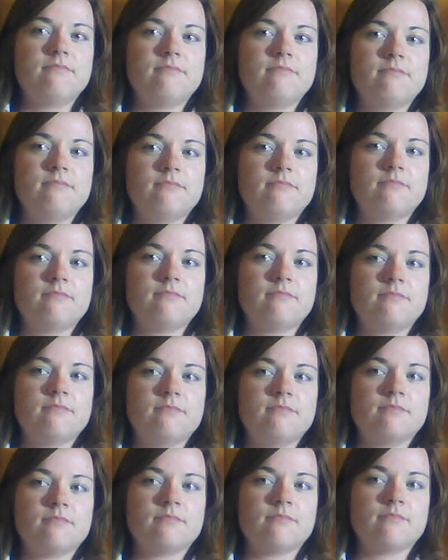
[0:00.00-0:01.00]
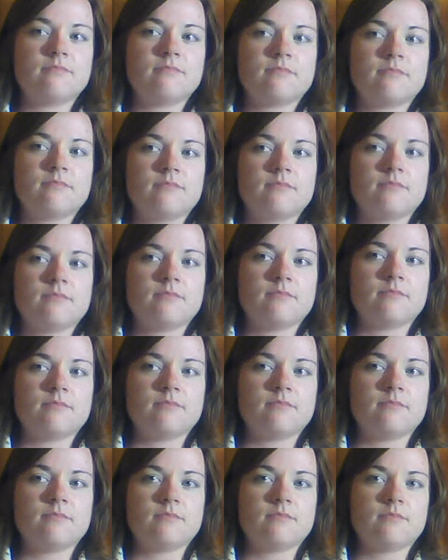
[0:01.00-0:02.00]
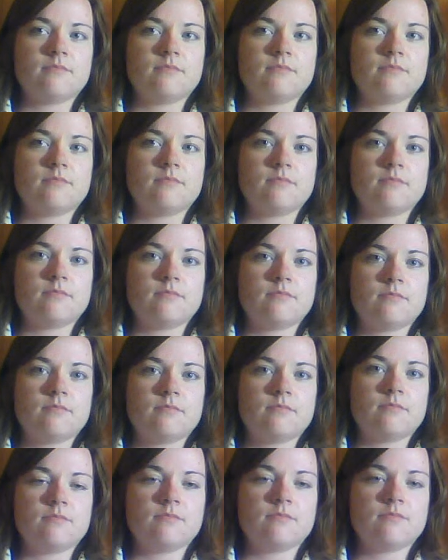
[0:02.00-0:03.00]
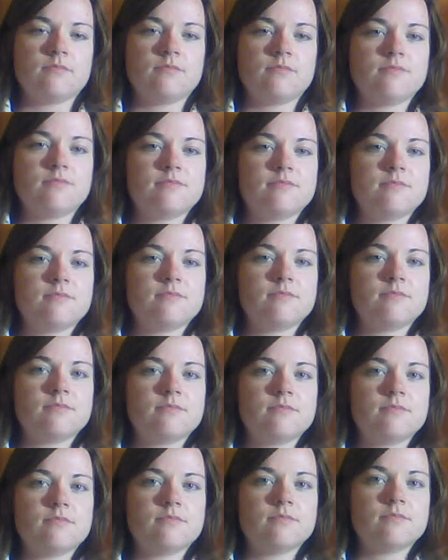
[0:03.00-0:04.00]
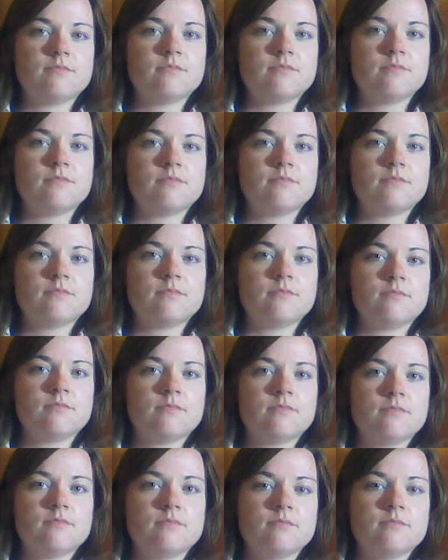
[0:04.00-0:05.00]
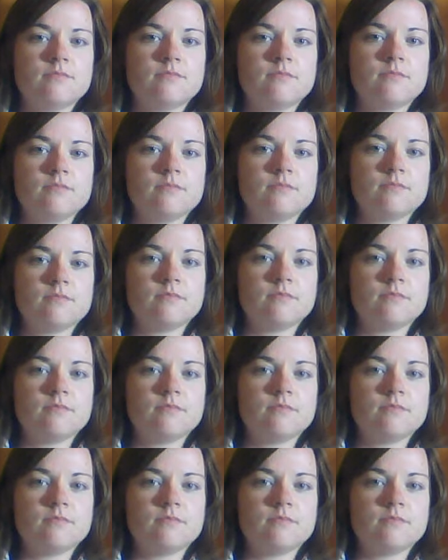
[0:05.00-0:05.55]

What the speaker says: (not speaking)